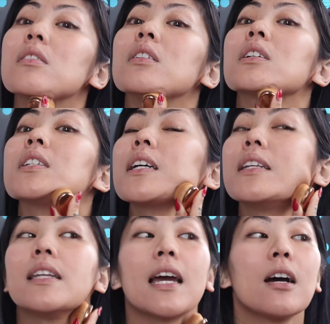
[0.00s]
looks like
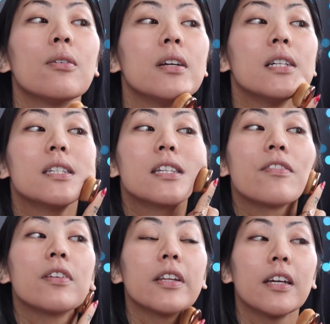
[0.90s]
now is
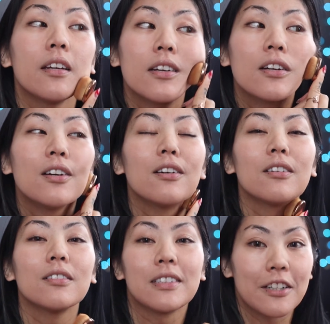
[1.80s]
definitely
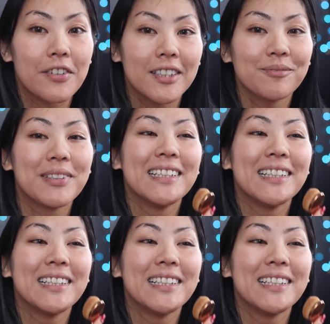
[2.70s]
different.